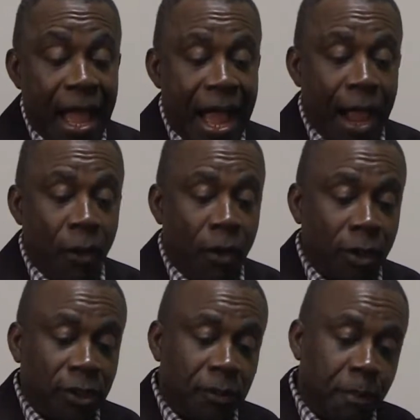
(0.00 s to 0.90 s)
I
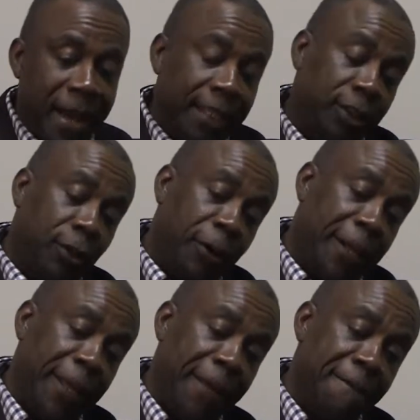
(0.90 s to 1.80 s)
was
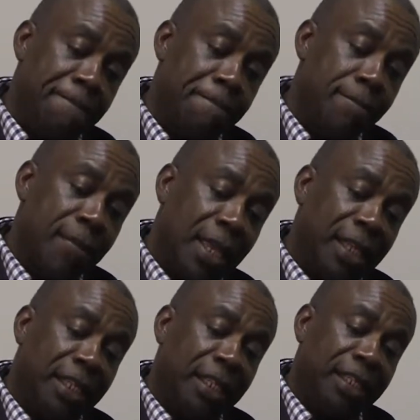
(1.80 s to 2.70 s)
pastoring
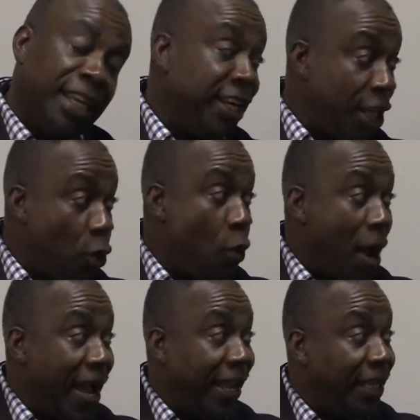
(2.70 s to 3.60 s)
the New
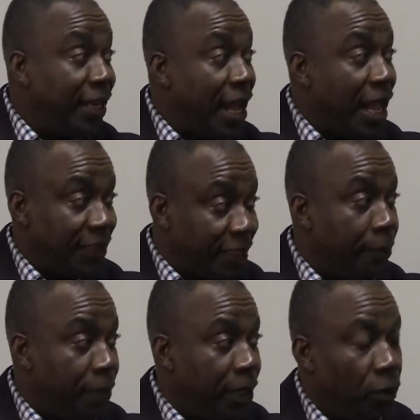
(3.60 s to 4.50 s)
Wine
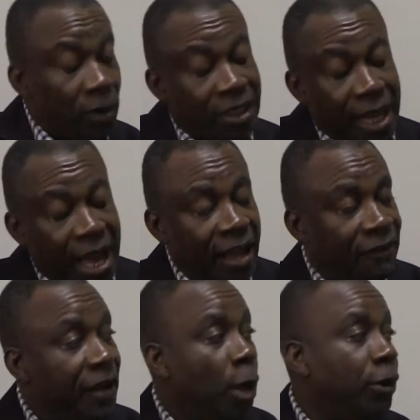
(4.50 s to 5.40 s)
Assembly, which I
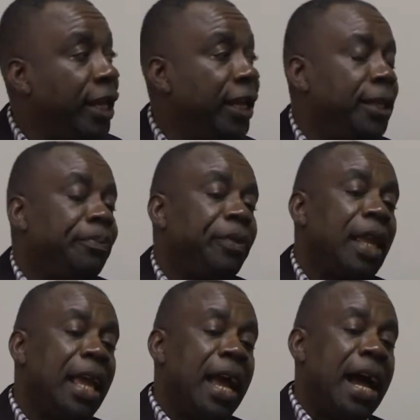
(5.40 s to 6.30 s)
founded.
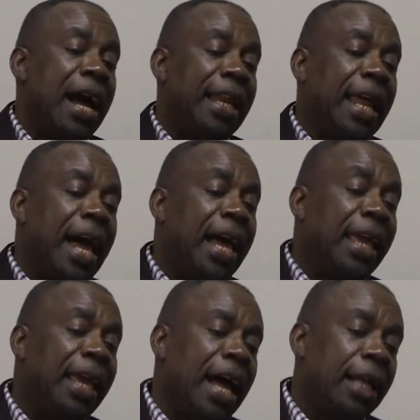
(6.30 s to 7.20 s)
And I
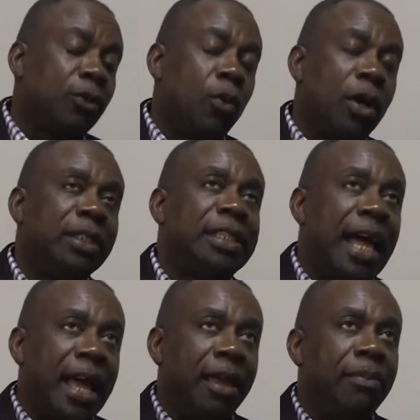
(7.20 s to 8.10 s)
had one
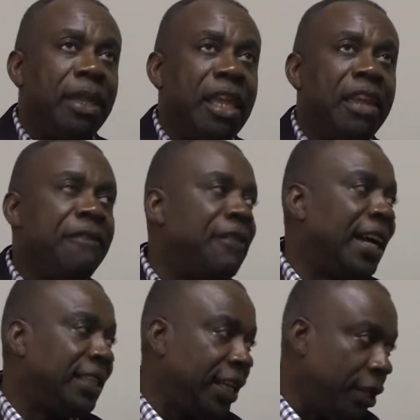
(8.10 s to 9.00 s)
time
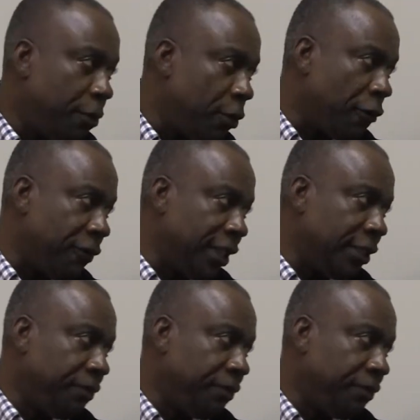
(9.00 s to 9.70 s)
invited a prophet.